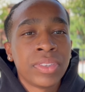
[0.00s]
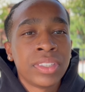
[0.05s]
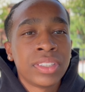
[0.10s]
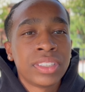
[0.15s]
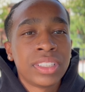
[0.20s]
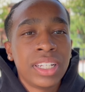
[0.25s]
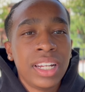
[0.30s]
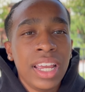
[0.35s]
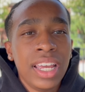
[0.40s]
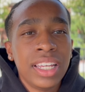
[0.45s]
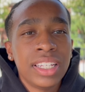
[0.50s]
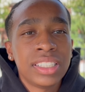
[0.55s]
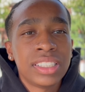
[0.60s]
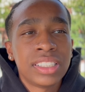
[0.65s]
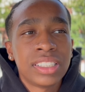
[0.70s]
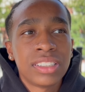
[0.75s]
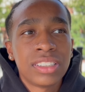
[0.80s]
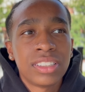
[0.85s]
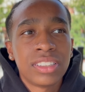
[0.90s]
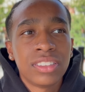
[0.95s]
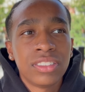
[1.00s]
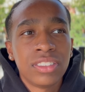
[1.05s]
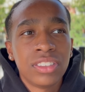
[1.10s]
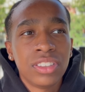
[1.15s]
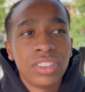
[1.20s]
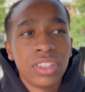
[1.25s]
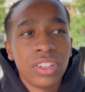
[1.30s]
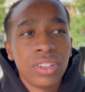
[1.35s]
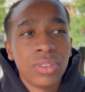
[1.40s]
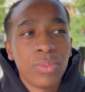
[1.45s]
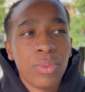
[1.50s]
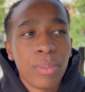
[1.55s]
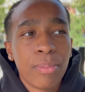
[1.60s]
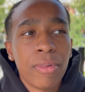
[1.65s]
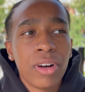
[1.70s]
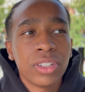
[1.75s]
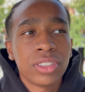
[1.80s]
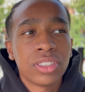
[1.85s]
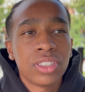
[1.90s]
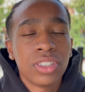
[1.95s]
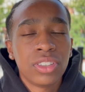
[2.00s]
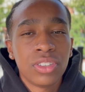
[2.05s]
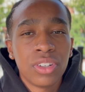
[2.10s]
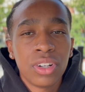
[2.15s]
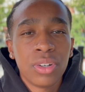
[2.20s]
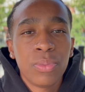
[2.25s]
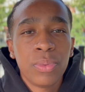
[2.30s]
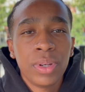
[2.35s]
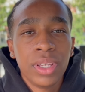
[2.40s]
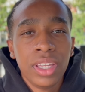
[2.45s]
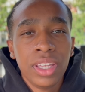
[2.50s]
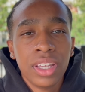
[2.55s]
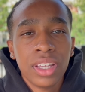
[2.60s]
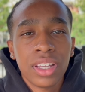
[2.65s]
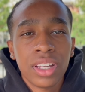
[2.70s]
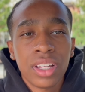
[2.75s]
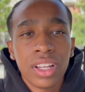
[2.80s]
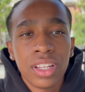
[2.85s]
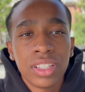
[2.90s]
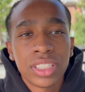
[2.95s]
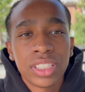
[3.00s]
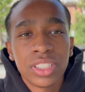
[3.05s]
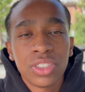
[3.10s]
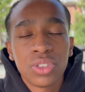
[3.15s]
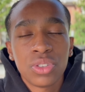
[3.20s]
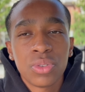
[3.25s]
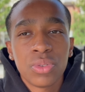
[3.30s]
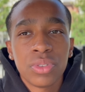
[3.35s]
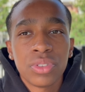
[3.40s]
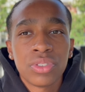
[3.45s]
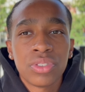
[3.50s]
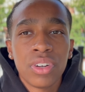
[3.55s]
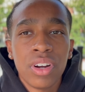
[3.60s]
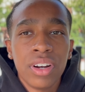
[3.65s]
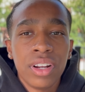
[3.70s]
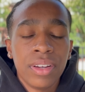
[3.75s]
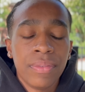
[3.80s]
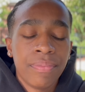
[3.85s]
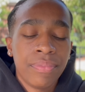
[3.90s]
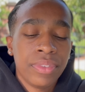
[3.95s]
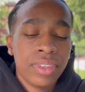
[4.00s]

Today is the third one, marks the third week since school started.